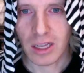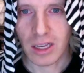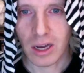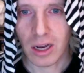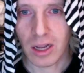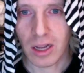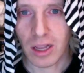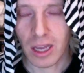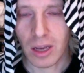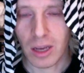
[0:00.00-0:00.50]
not
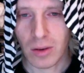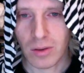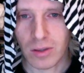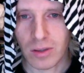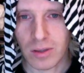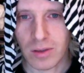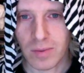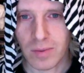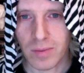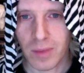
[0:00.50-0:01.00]
in the
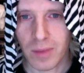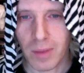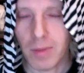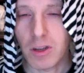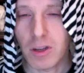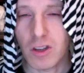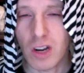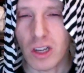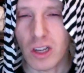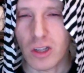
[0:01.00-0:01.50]
house. I'm going
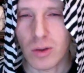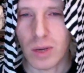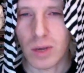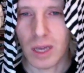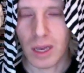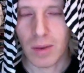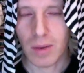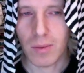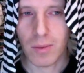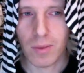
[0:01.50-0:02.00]
to try doing
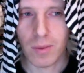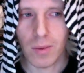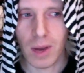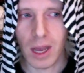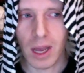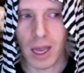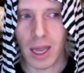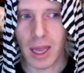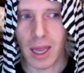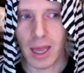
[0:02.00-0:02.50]
it when
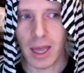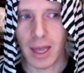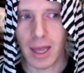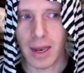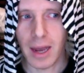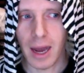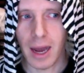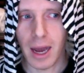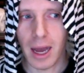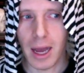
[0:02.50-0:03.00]

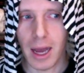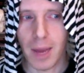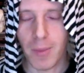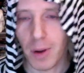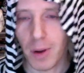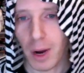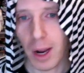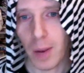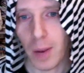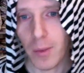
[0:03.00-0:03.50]
I'm
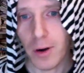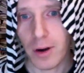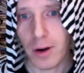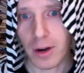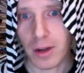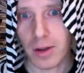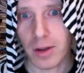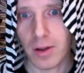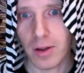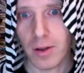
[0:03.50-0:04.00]
at
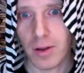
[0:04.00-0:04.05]
work,